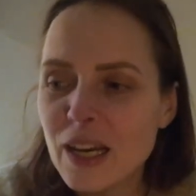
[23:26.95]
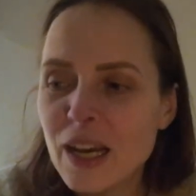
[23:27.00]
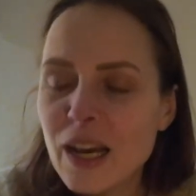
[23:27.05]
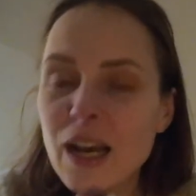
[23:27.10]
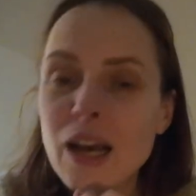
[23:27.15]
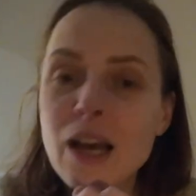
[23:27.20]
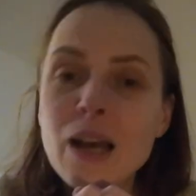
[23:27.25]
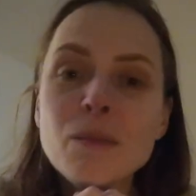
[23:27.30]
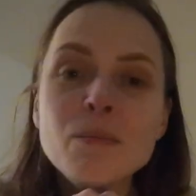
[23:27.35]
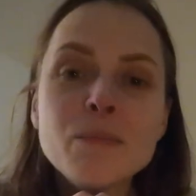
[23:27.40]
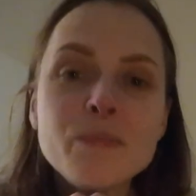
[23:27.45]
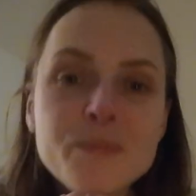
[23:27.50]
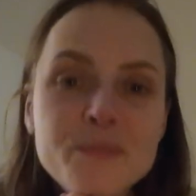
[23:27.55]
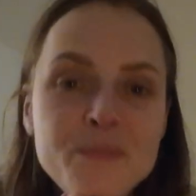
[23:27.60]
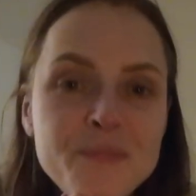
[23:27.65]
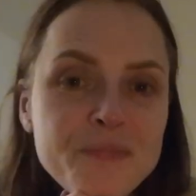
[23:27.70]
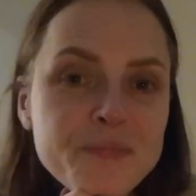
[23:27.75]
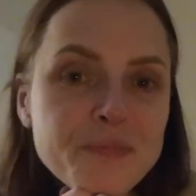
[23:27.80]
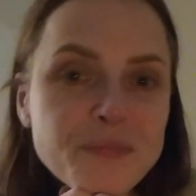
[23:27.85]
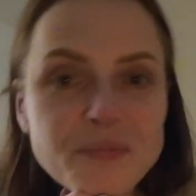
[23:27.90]

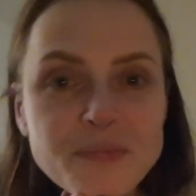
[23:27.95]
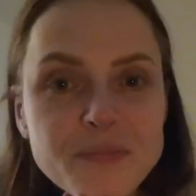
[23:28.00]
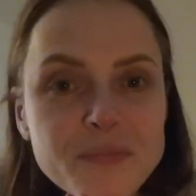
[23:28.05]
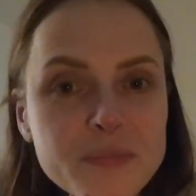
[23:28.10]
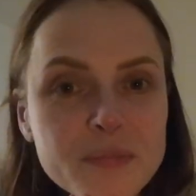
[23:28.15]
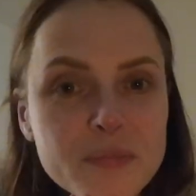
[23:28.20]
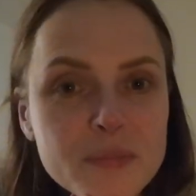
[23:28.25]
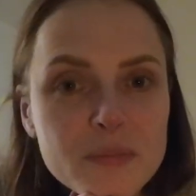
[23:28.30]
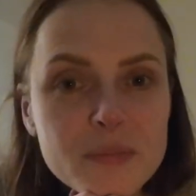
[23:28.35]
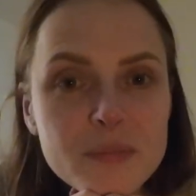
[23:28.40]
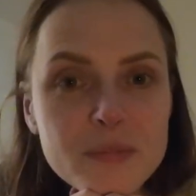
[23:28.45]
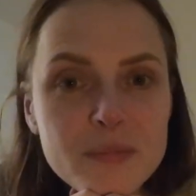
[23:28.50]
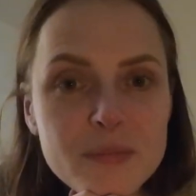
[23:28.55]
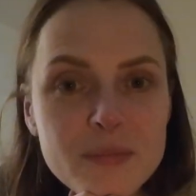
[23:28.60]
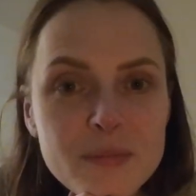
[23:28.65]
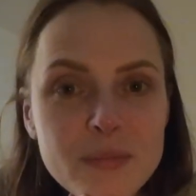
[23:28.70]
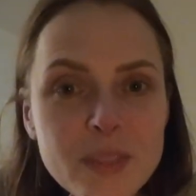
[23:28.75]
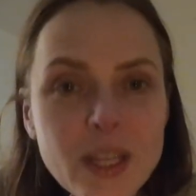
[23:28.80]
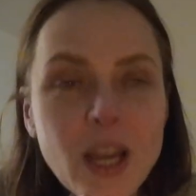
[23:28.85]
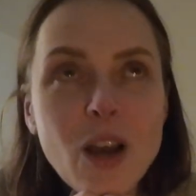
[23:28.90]

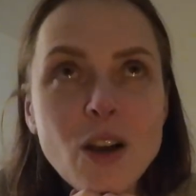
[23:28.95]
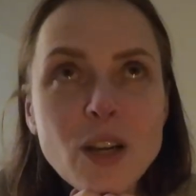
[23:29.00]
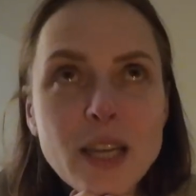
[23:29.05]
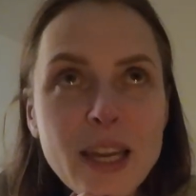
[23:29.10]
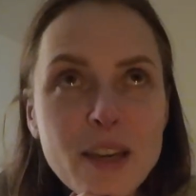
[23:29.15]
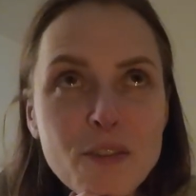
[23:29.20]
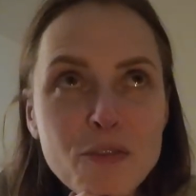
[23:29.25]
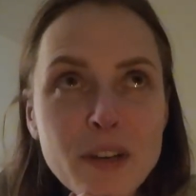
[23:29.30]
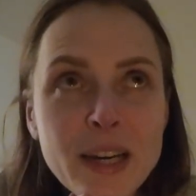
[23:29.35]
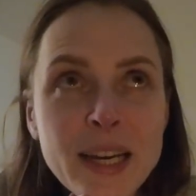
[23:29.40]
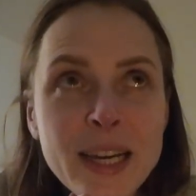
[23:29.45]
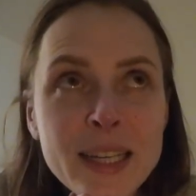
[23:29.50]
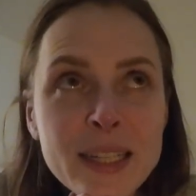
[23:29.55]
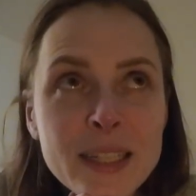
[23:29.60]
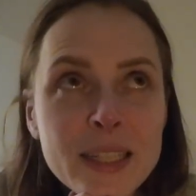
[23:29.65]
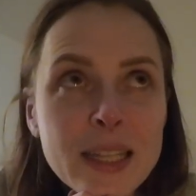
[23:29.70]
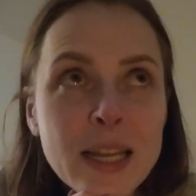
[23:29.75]
Okay, fine.